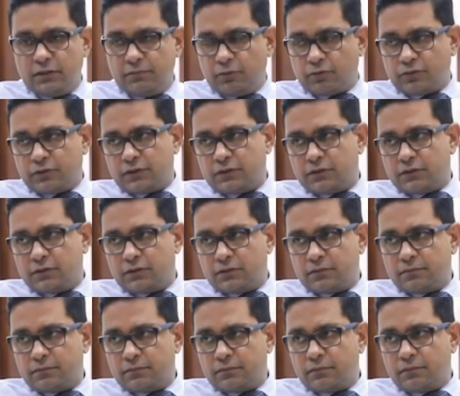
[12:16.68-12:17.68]
deposits,
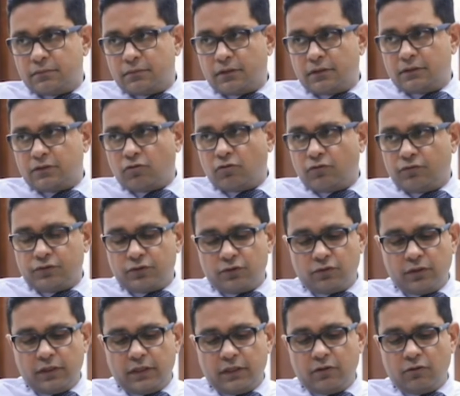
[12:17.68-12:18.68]
right?
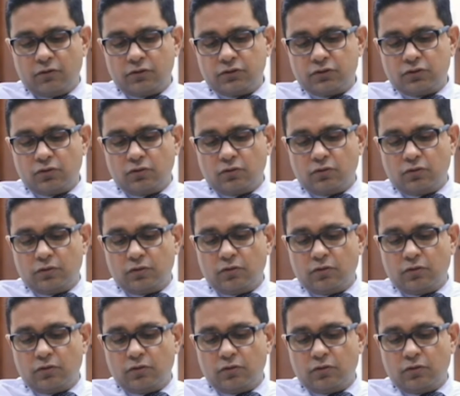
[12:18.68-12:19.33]
Offshore and onshore